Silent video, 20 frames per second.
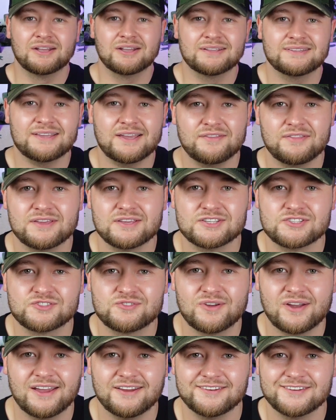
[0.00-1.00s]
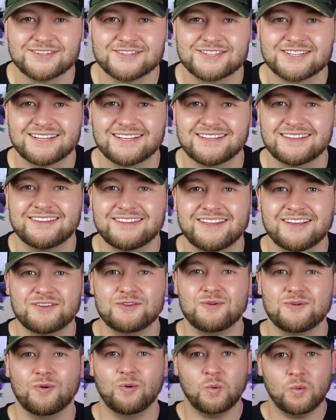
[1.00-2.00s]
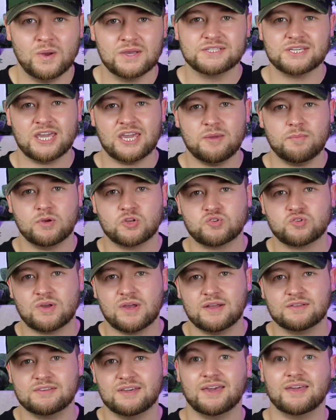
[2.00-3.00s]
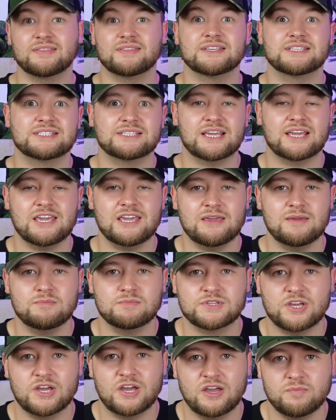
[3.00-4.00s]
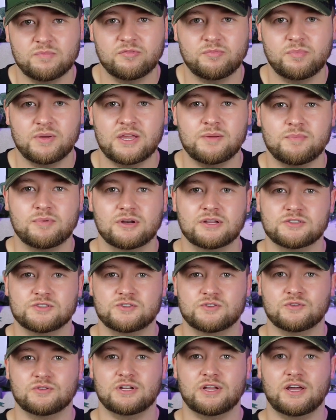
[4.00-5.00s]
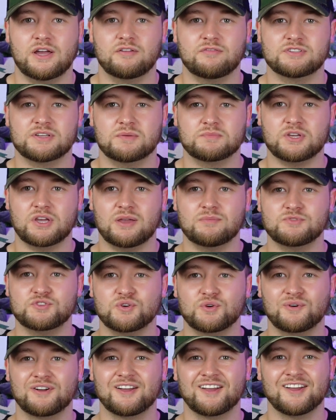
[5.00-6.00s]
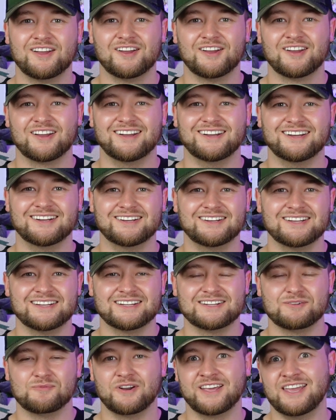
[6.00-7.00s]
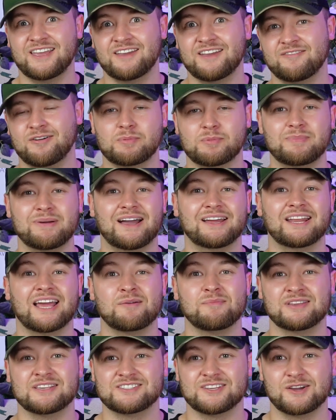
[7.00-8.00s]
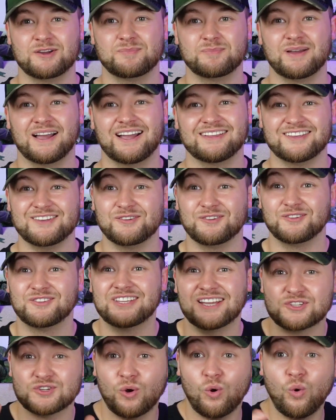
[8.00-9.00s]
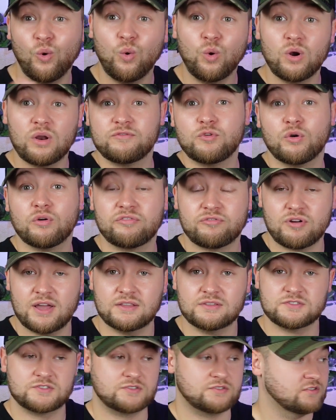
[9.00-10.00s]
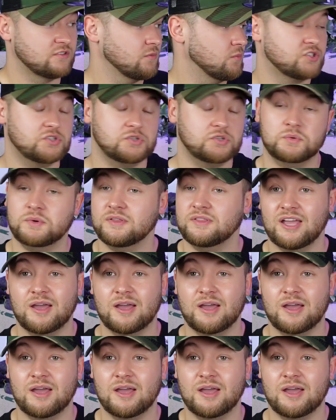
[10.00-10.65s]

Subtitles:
Don't you think it's strange that you always keep attracting the same type of people into your life? Sometimes you'll want to give up a bad habit so bad that you'll ditch all of your friends that were doing